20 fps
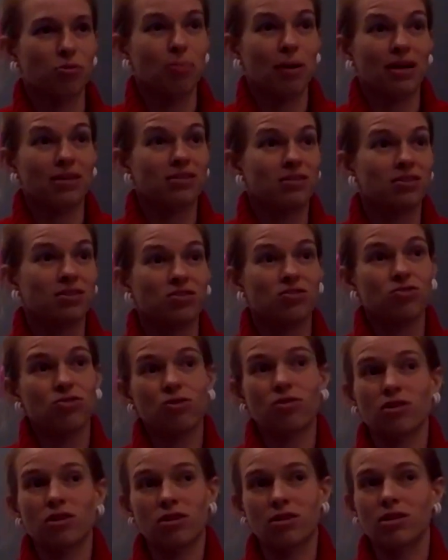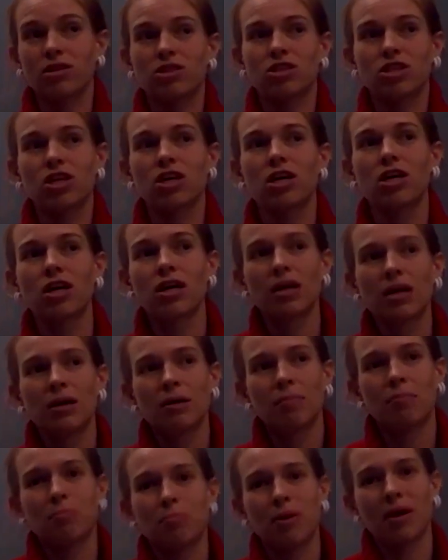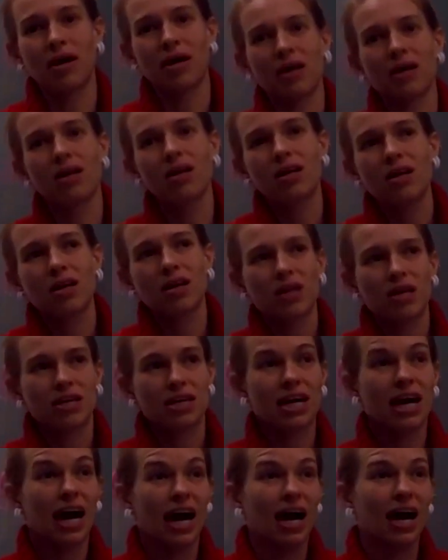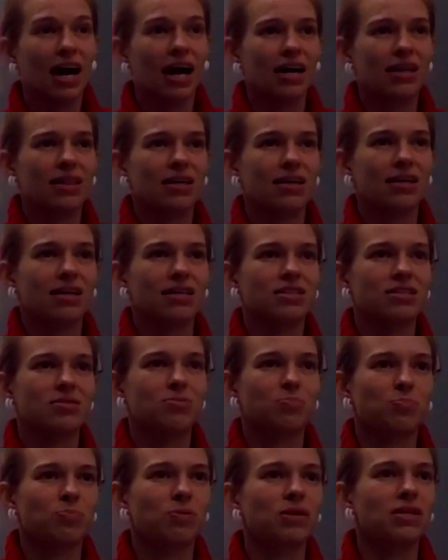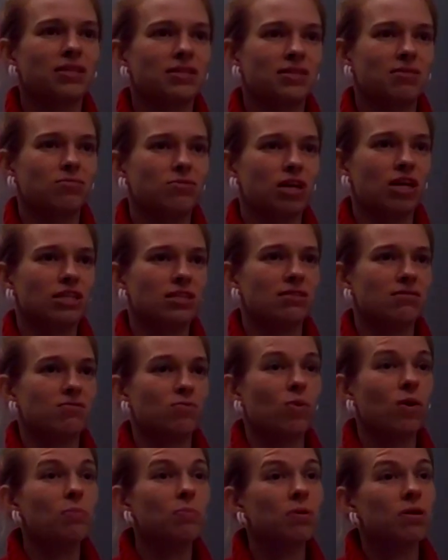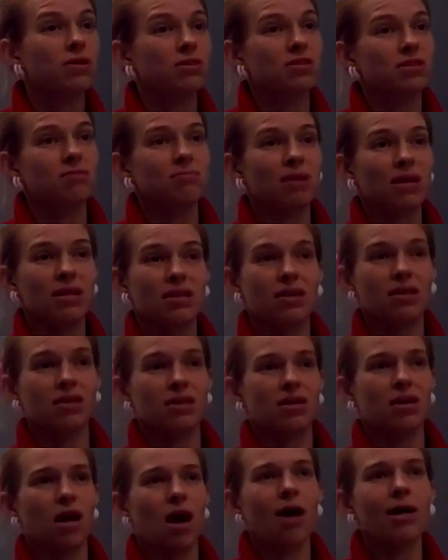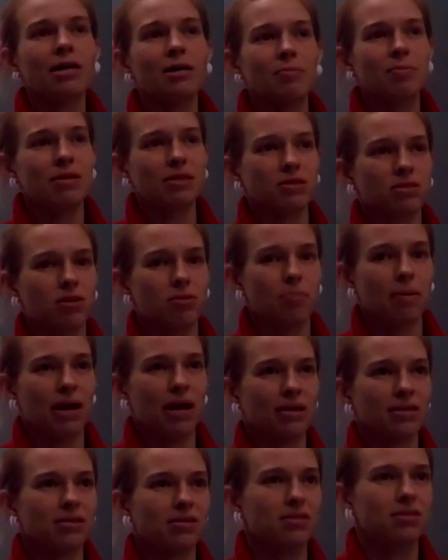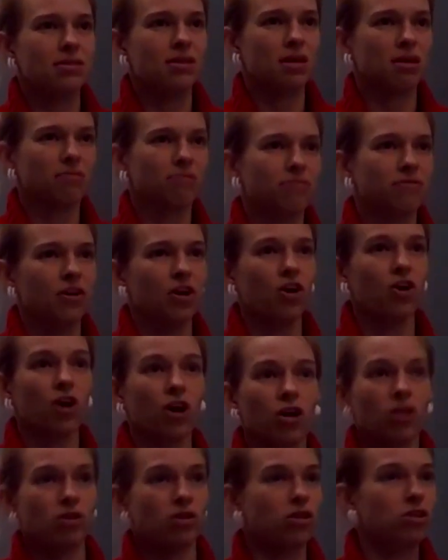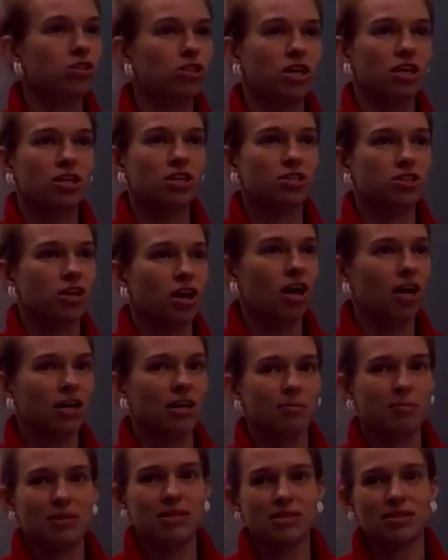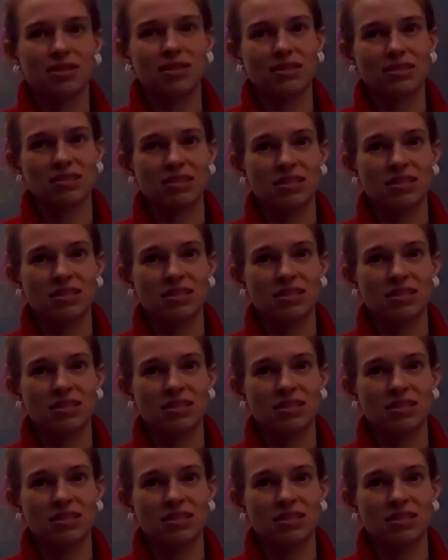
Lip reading: pest control literature. Yeah. But yeah, I think it's pretty subjective. One person may think that honeybees are pests if they're allergic to honeybee stings and